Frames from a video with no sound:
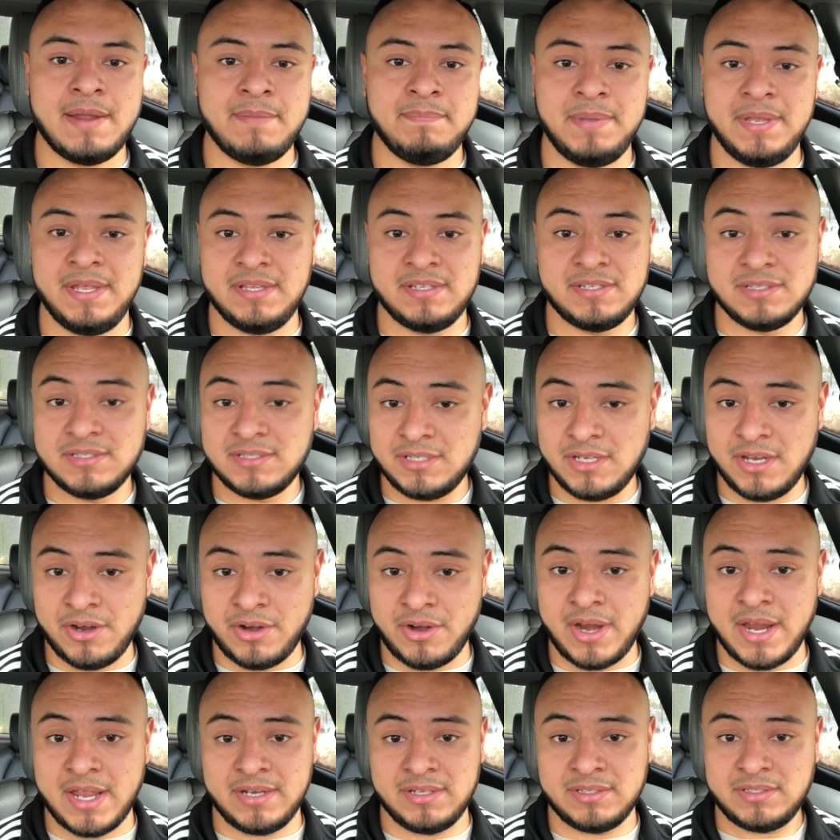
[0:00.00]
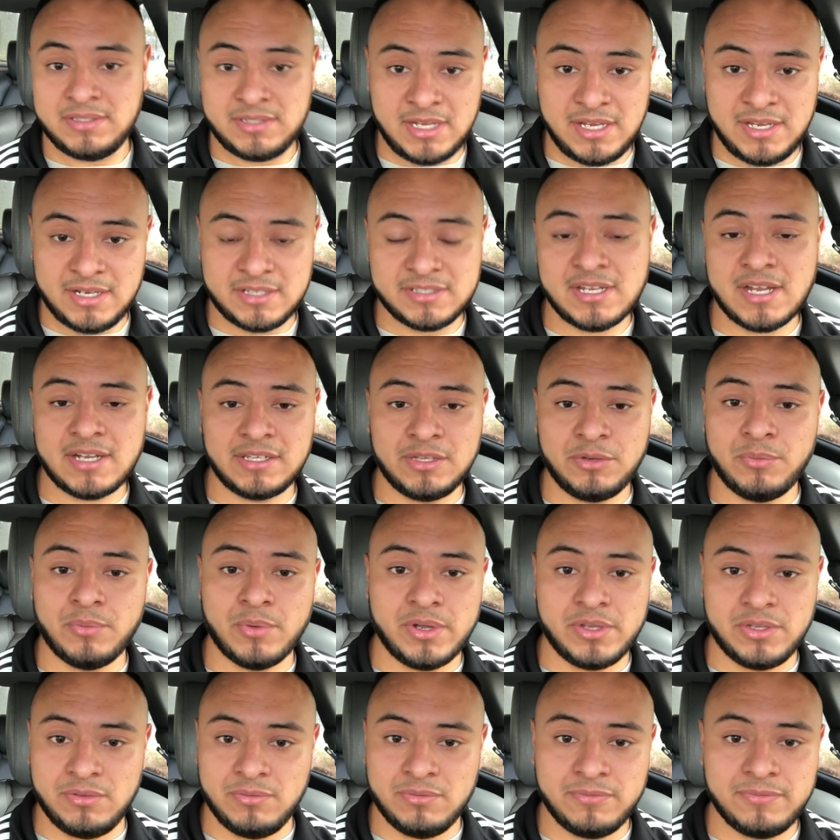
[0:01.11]
being sincere and saying exactly
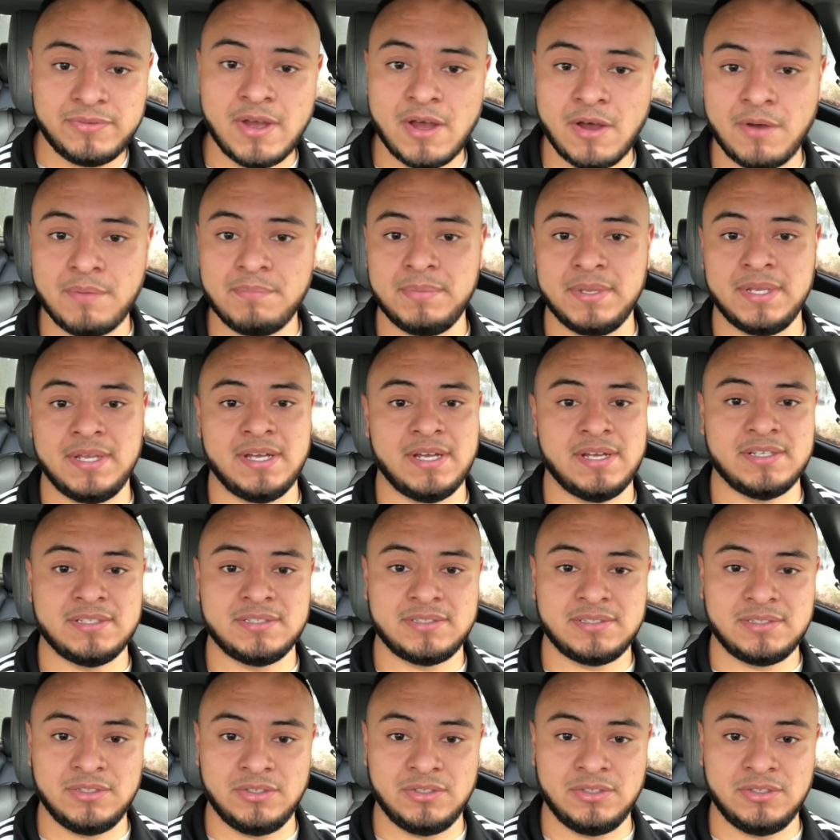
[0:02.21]
what you felt because